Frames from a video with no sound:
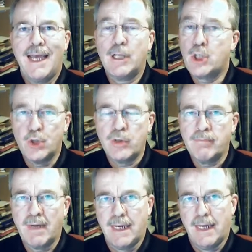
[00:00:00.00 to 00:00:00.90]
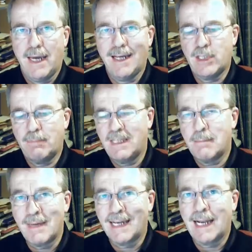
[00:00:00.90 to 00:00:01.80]
It shouldn't be. It should be
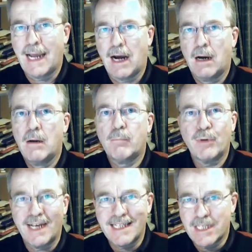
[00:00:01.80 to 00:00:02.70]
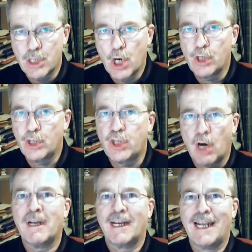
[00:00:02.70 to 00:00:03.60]
the middle layer, but it's now the
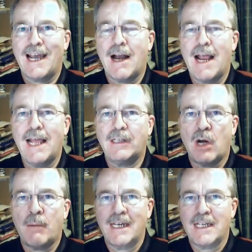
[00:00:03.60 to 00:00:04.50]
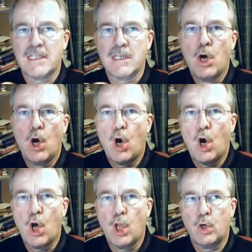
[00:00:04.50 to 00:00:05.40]
dominant layer. It dominates
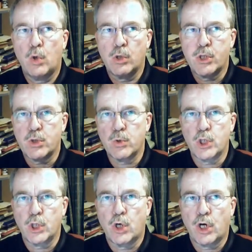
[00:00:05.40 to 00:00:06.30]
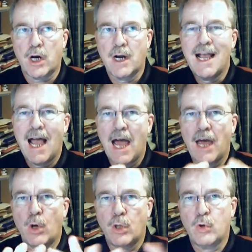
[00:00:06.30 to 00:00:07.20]
all the whole social order
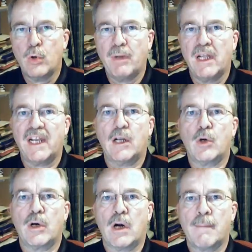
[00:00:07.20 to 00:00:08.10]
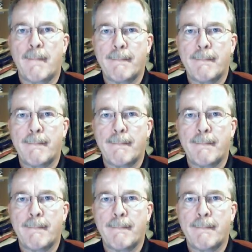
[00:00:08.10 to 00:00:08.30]
and all the whole political order.